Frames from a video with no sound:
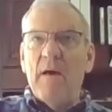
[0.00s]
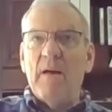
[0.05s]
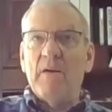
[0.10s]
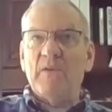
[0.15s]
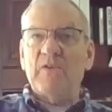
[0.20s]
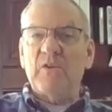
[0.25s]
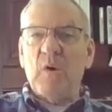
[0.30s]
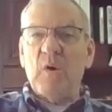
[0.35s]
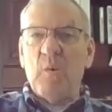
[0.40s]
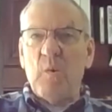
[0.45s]

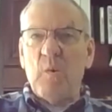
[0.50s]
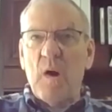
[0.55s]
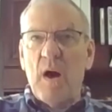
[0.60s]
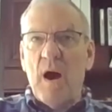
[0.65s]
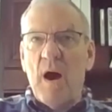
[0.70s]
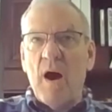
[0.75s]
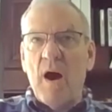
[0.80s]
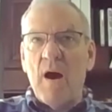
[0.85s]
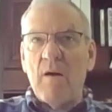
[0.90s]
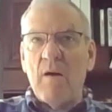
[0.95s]
So
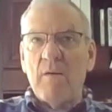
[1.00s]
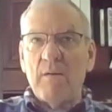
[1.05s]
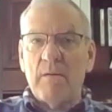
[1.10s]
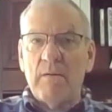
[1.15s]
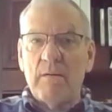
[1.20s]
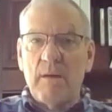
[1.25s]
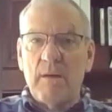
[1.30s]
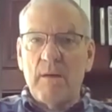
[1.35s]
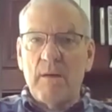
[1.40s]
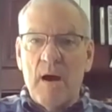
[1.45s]

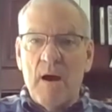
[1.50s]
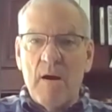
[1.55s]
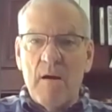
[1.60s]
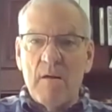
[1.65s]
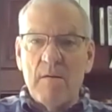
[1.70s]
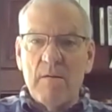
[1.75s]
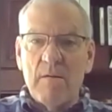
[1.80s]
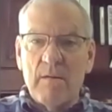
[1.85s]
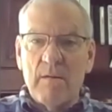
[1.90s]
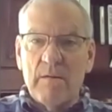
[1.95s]

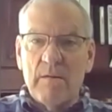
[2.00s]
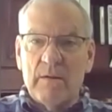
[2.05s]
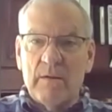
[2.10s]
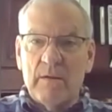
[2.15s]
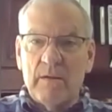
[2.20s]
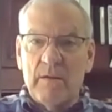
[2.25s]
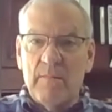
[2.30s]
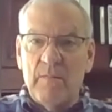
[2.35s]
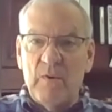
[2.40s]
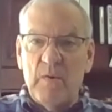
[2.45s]
our
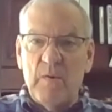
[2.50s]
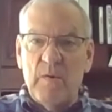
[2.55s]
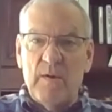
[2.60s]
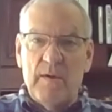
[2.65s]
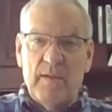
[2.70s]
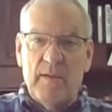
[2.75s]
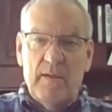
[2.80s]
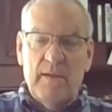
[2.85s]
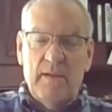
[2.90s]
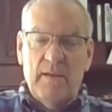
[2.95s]

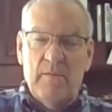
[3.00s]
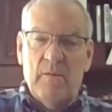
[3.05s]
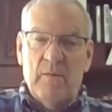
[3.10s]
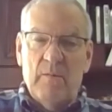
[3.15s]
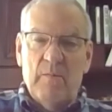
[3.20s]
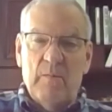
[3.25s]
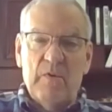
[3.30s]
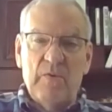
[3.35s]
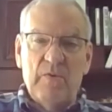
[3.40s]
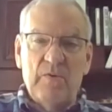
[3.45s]
community,
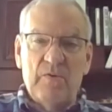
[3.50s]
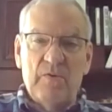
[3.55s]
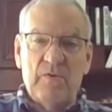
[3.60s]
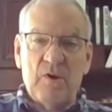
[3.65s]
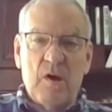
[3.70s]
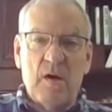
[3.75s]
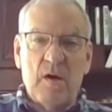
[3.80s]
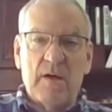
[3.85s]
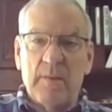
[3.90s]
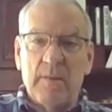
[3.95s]
when we
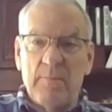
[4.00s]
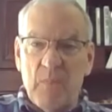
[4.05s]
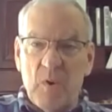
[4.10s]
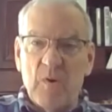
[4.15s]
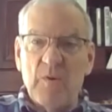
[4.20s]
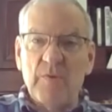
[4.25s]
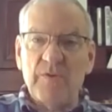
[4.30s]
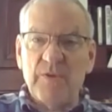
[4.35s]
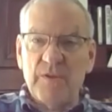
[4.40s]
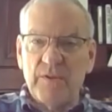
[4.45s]
talk
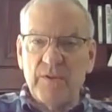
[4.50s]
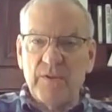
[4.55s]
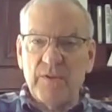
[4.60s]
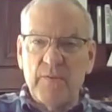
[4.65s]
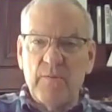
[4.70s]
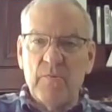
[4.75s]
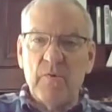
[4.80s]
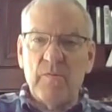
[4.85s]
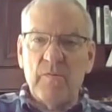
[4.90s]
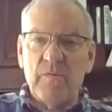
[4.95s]
emergency
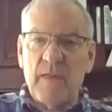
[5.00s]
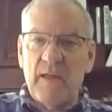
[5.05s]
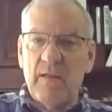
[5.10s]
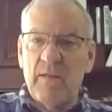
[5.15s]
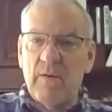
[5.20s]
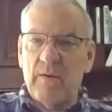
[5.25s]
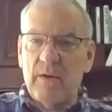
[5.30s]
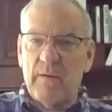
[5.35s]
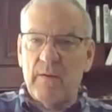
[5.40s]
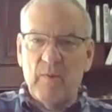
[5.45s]
room, they
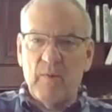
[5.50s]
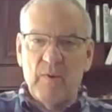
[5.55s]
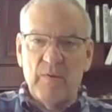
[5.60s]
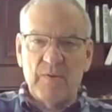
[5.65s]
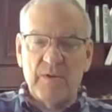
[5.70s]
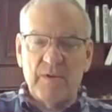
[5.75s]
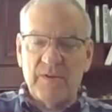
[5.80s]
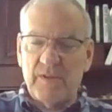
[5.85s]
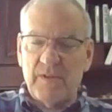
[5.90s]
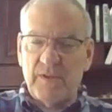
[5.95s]
look at
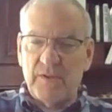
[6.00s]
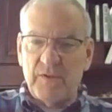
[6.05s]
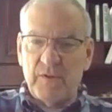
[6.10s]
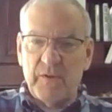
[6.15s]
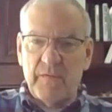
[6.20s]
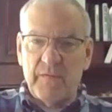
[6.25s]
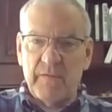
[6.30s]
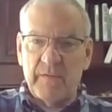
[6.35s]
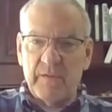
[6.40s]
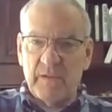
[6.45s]
emergency
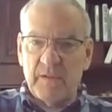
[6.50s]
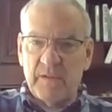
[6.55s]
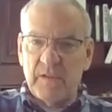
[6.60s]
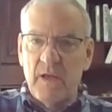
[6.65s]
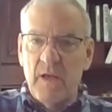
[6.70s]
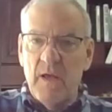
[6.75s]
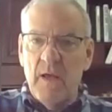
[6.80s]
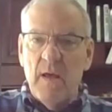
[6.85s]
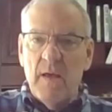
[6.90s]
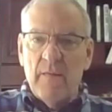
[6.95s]
services.
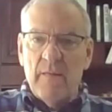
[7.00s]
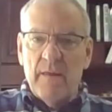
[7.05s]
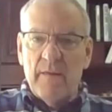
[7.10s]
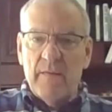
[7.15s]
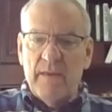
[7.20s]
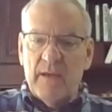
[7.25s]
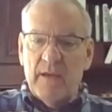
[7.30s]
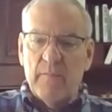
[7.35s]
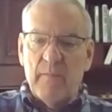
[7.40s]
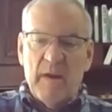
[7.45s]
They
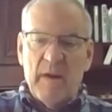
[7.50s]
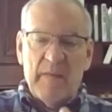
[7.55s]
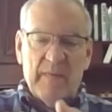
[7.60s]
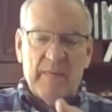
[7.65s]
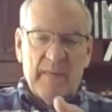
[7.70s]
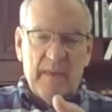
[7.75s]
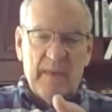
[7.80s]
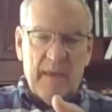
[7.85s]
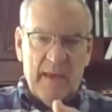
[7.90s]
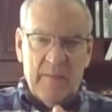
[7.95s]
think about
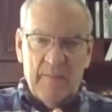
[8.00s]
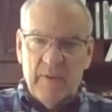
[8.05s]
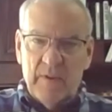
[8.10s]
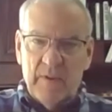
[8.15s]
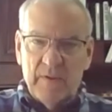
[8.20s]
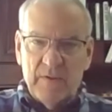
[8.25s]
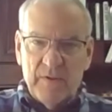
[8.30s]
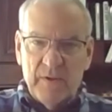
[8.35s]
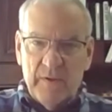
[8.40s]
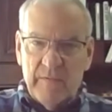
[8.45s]
the
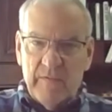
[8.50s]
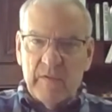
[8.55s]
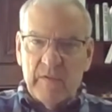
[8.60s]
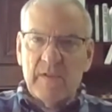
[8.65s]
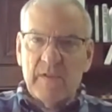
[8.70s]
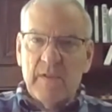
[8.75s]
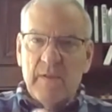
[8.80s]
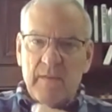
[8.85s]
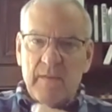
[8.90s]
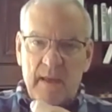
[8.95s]
ambulance
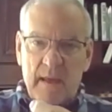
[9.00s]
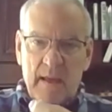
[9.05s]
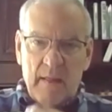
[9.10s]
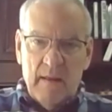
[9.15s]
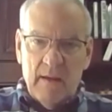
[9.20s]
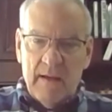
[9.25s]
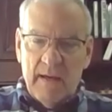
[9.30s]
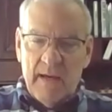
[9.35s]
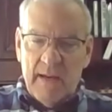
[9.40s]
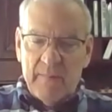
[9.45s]
service, the
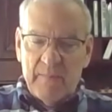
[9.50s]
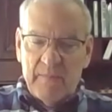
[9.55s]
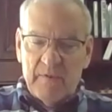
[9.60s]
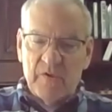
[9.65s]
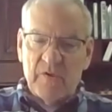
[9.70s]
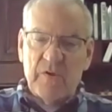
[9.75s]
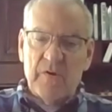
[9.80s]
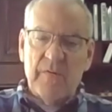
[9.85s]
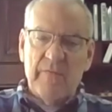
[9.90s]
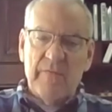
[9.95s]
helicopter
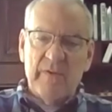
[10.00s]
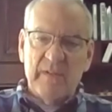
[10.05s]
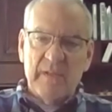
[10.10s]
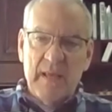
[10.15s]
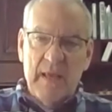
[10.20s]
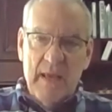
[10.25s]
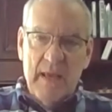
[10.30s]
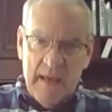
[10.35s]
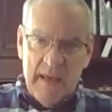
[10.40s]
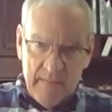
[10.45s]

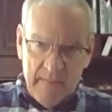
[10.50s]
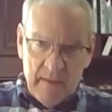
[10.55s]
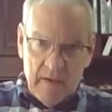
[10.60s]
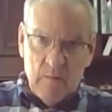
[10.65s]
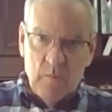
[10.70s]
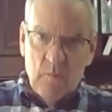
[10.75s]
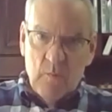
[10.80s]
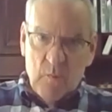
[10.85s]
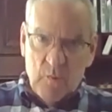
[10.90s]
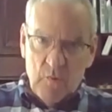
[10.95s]
service, and
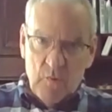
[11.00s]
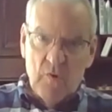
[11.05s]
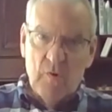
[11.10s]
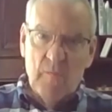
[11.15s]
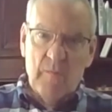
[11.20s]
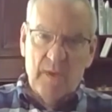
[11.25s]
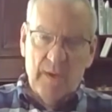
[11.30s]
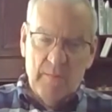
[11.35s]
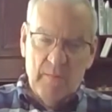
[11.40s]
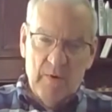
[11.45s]
the
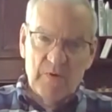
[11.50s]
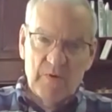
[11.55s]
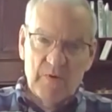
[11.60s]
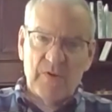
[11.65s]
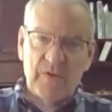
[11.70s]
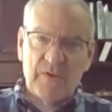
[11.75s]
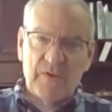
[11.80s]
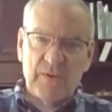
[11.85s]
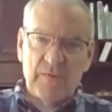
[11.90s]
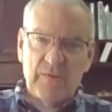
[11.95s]
room, the
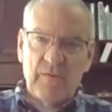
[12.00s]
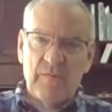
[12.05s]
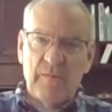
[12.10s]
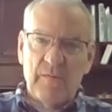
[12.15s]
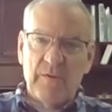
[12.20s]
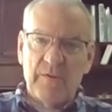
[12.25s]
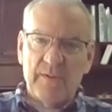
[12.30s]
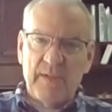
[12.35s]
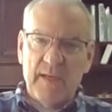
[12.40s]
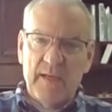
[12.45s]
emergency room
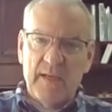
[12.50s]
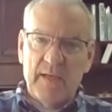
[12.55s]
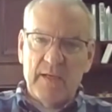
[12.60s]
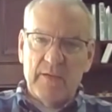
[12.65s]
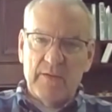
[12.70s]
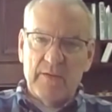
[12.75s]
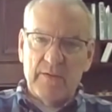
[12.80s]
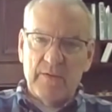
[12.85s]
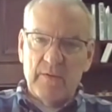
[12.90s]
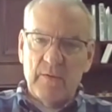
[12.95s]
they're
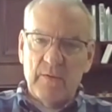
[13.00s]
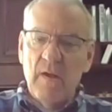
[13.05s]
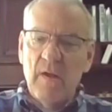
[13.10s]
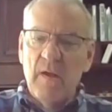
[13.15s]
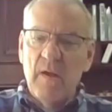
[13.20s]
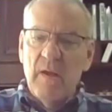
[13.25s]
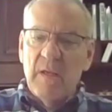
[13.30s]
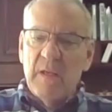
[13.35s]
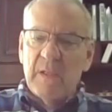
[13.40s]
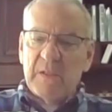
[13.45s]
taken to.
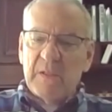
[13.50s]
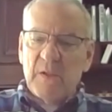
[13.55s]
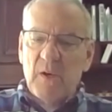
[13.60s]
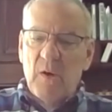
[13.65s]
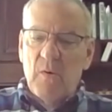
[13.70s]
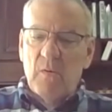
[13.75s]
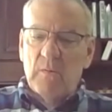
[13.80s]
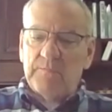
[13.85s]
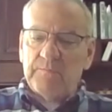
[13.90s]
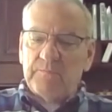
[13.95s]

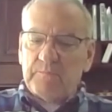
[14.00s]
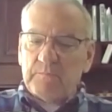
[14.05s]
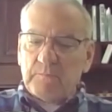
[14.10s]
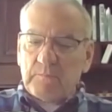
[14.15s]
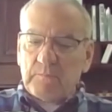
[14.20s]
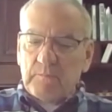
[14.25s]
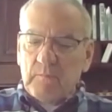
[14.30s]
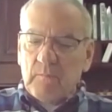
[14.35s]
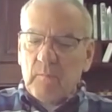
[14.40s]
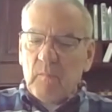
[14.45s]
So
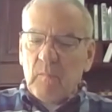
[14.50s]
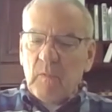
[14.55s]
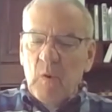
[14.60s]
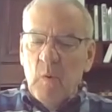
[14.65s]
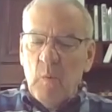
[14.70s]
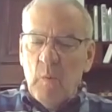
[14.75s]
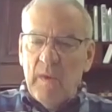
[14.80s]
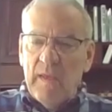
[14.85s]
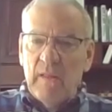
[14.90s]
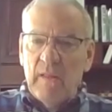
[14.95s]

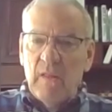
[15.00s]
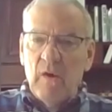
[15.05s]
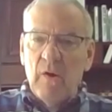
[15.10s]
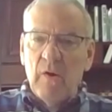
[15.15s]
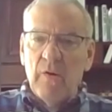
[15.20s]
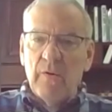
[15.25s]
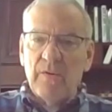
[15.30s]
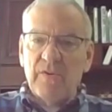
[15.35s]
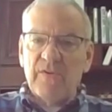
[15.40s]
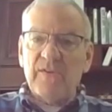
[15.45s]
we
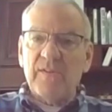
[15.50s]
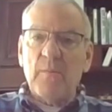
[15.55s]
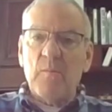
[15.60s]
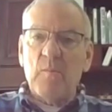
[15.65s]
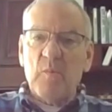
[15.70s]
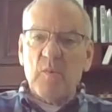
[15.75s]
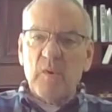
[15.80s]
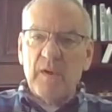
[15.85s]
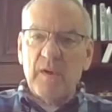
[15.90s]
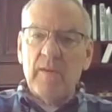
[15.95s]
learned
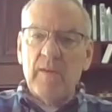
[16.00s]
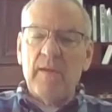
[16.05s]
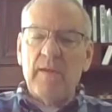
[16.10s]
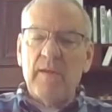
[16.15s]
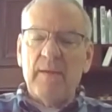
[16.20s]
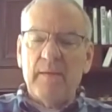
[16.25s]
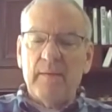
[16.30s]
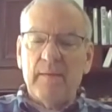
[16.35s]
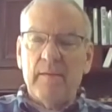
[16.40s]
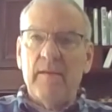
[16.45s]
some
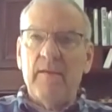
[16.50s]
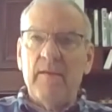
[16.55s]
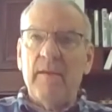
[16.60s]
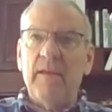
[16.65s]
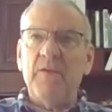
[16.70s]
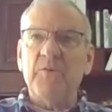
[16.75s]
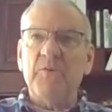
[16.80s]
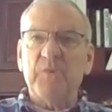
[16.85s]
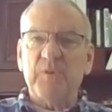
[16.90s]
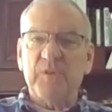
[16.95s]
really
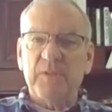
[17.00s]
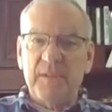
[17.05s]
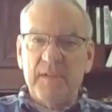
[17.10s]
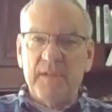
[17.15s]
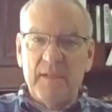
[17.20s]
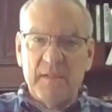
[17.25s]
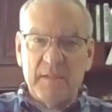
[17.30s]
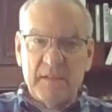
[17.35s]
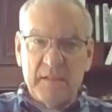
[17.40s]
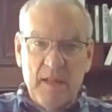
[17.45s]

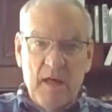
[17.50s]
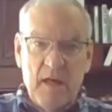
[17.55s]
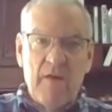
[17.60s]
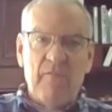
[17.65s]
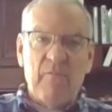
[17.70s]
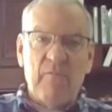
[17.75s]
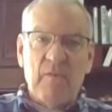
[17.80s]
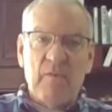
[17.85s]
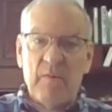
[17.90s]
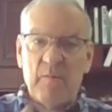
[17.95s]
interesting
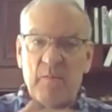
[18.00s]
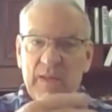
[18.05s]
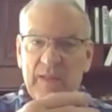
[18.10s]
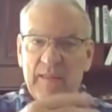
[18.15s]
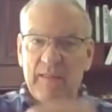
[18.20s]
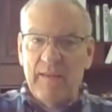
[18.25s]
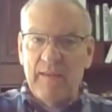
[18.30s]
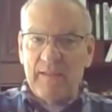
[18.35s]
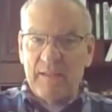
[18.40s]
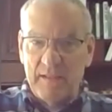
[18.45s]
stuff when we
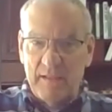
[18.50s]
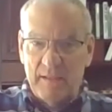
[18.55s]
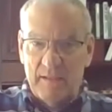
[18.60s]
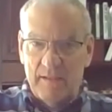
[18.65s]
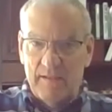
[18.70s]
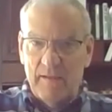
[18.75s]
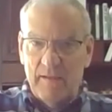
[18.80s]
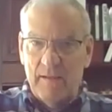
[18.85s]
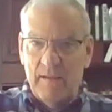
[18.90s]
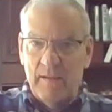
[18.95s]
listened